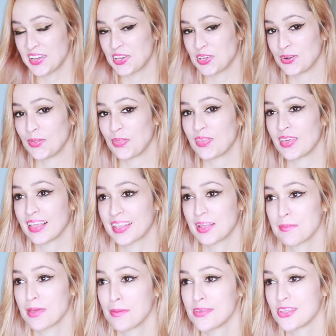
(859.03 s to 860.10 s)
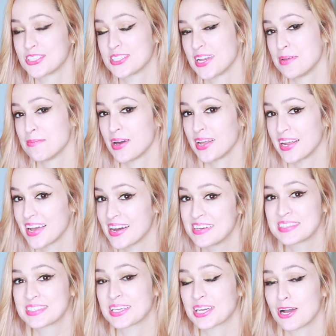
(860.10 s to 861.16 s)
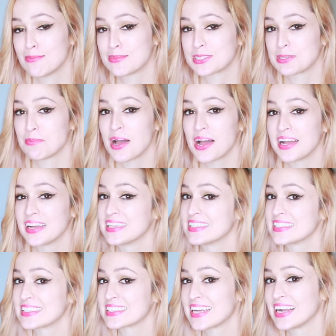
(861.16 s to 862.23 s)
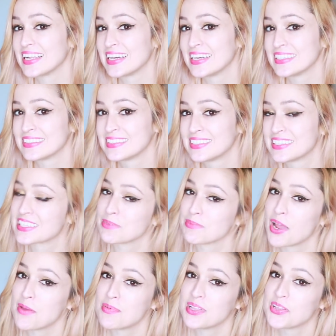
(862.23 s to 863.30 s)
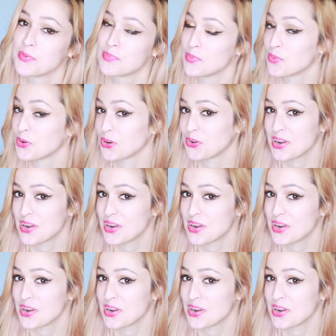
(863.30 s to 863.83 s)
You don't think that maybe there's anybody else that comes to mind, Stella, that might be a little bit more